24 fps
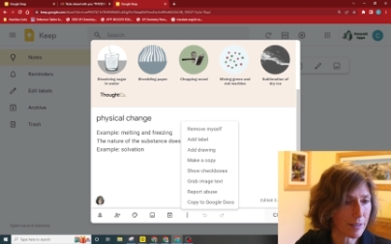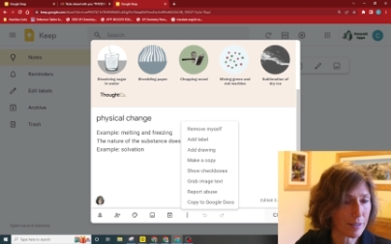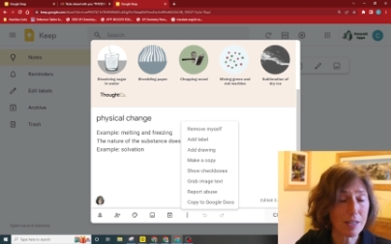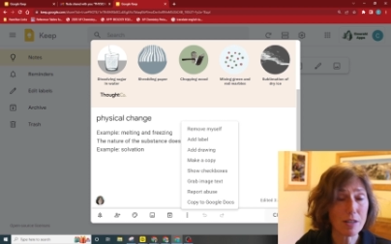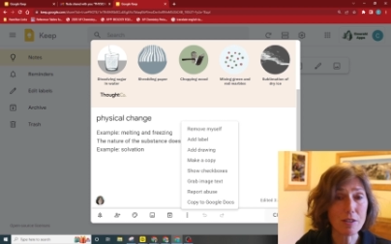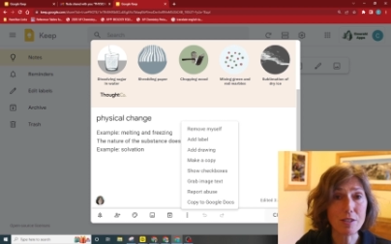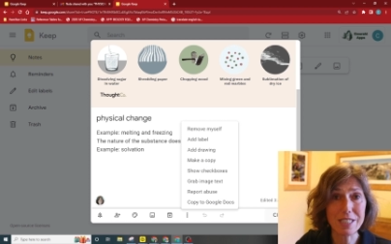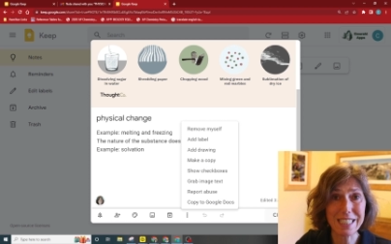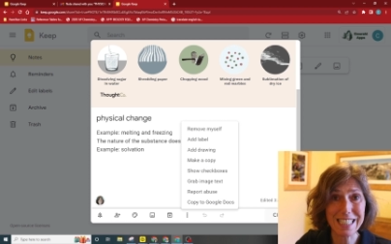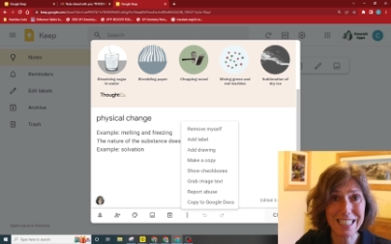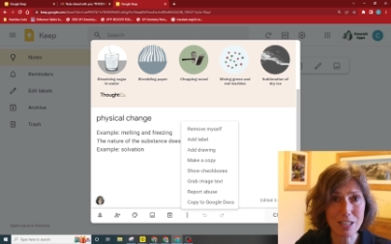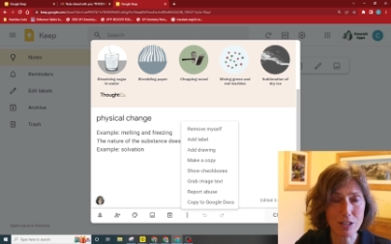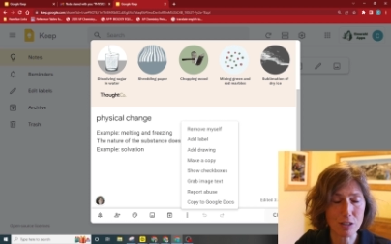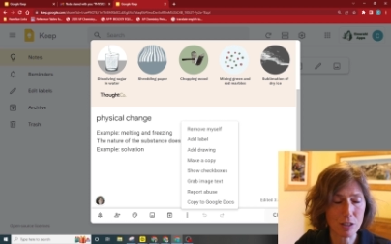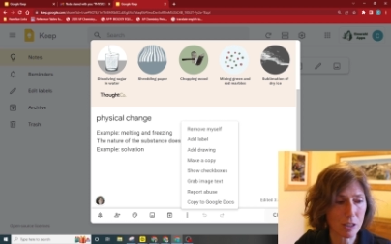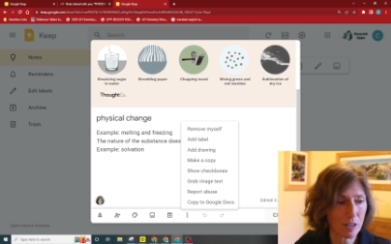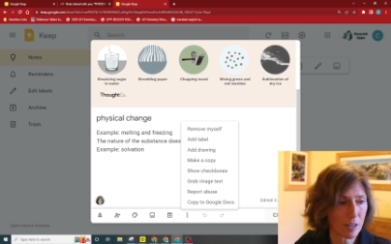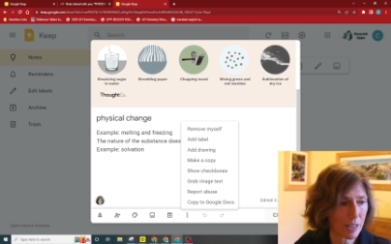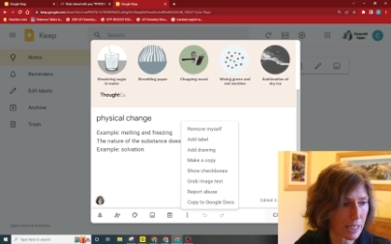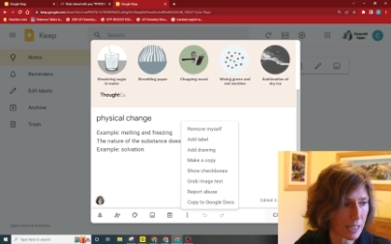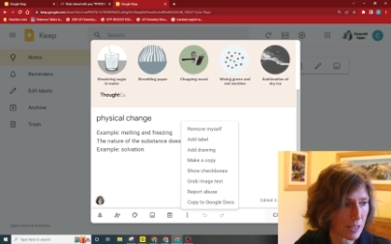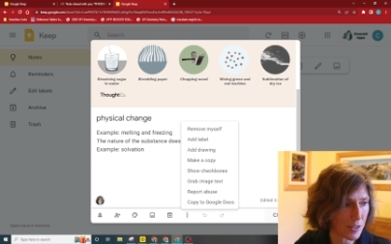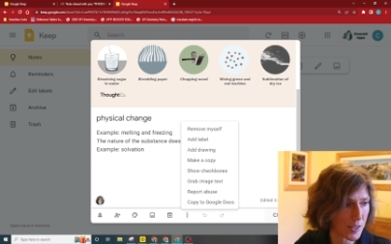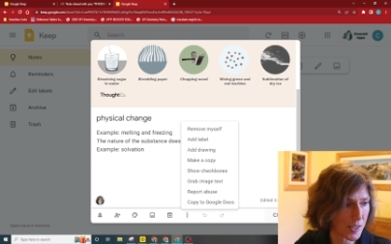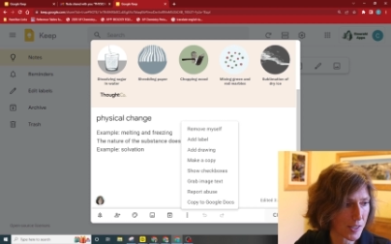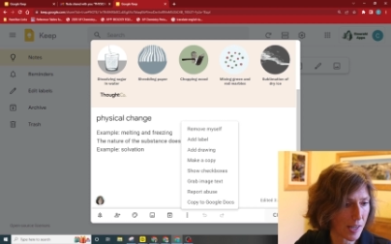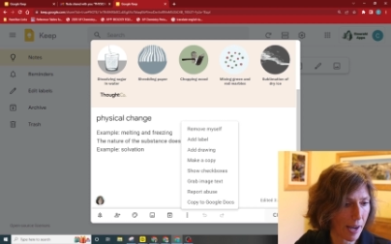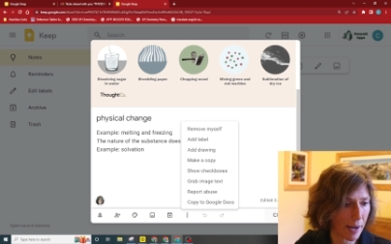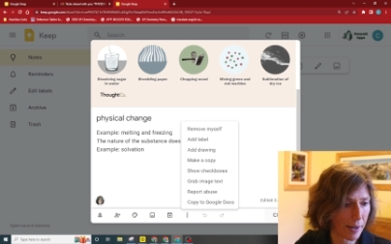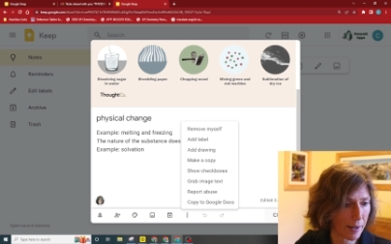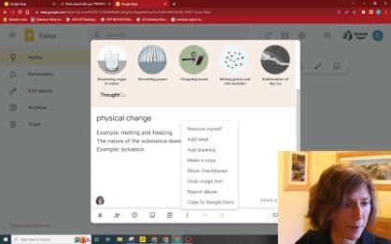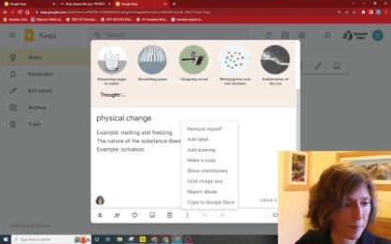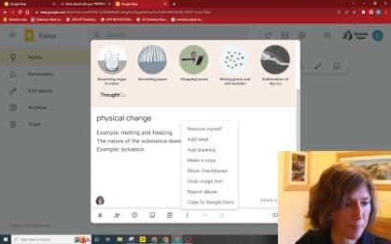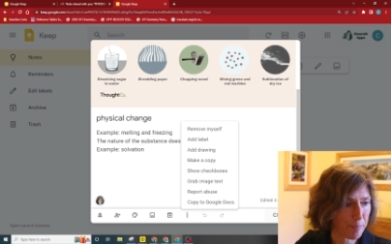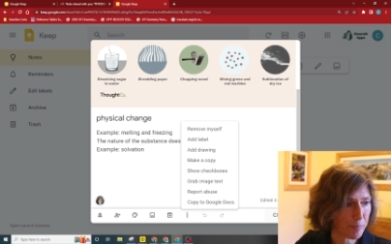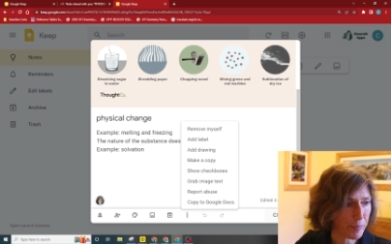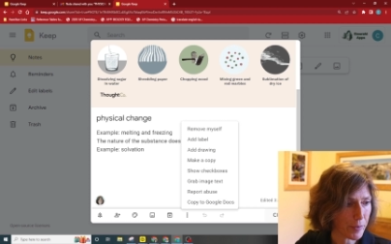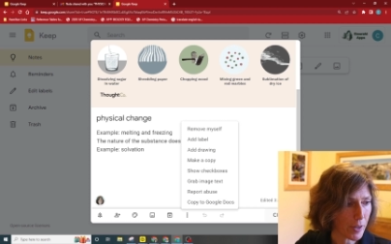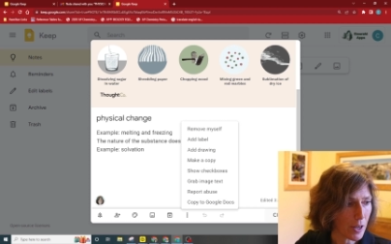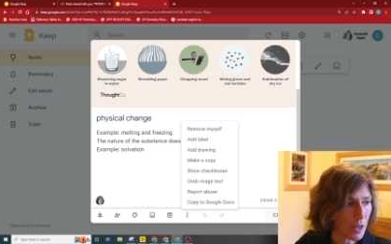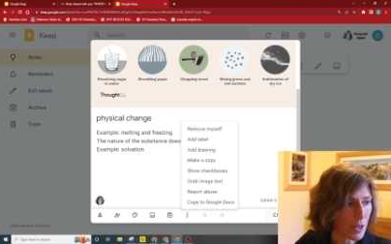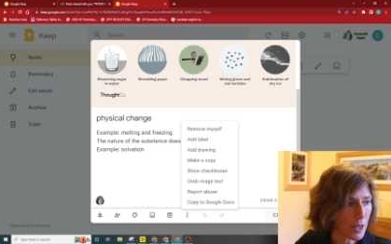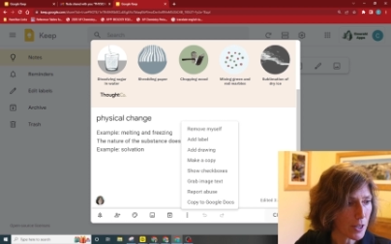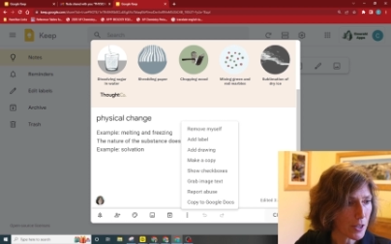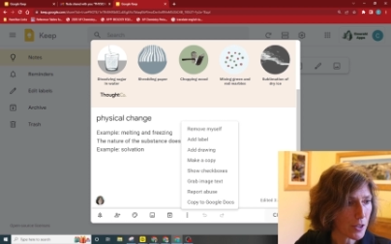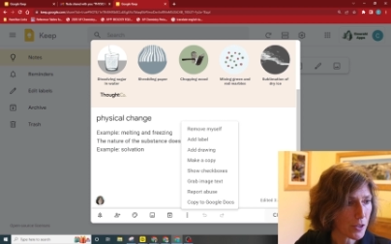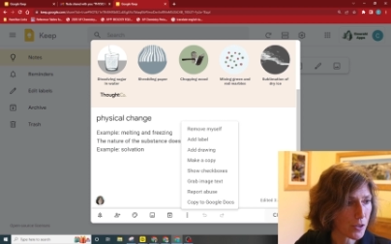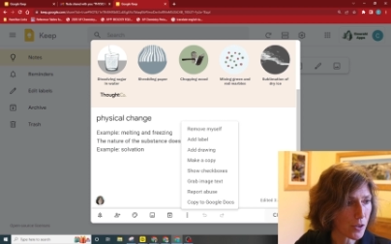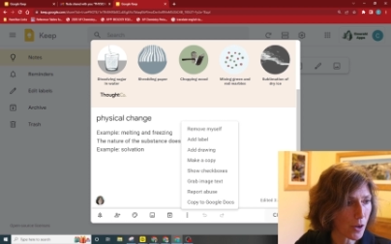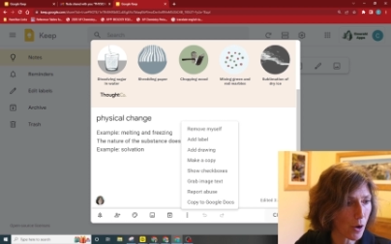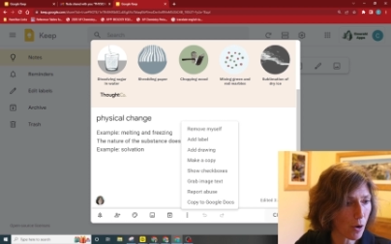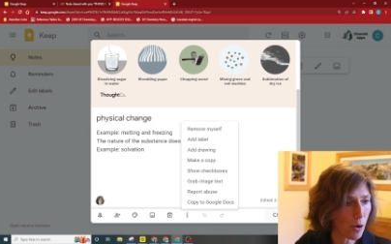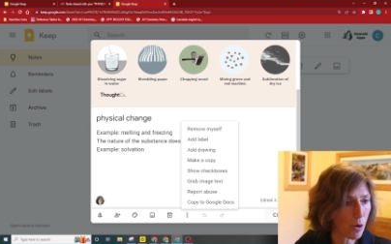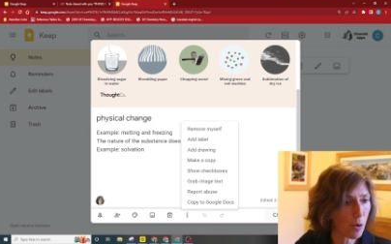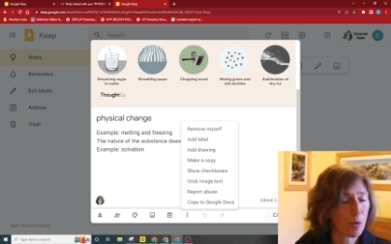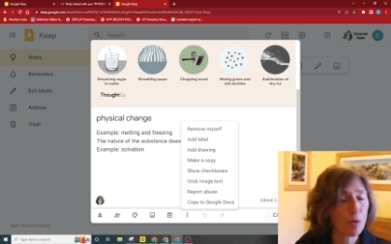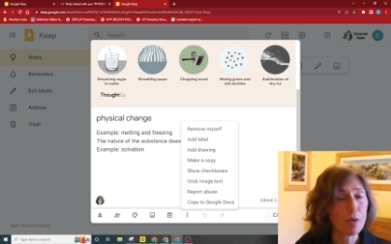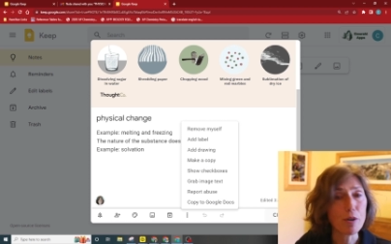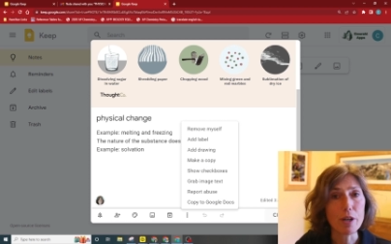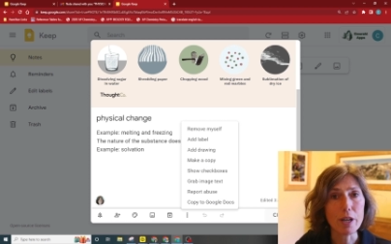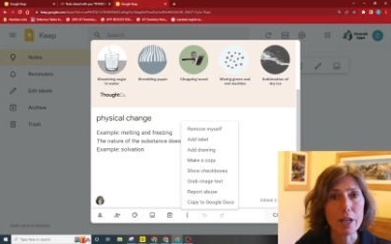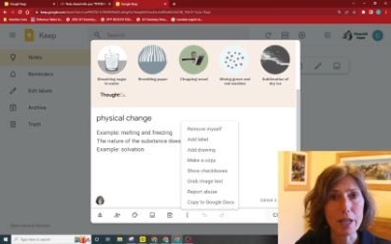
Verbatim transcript: detail in a sec. So